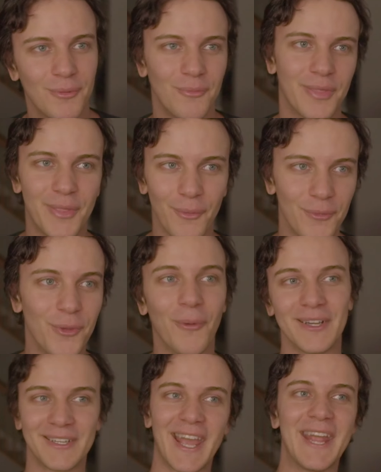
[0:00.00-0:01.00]
the the
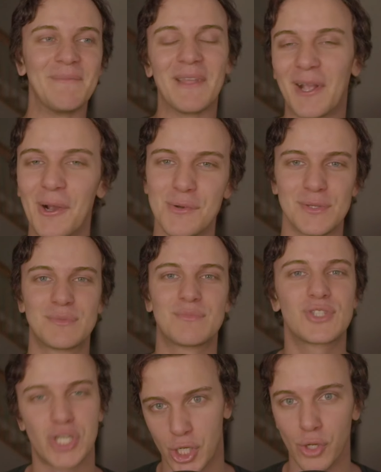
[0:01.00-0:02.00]
one game that goes
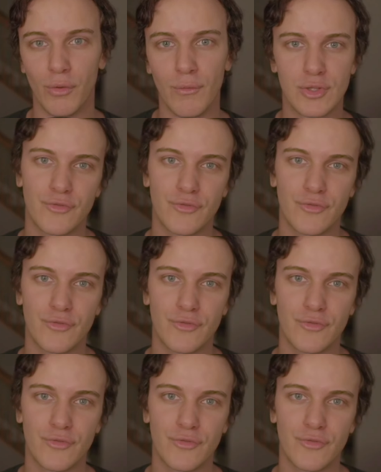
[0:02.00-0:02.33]
two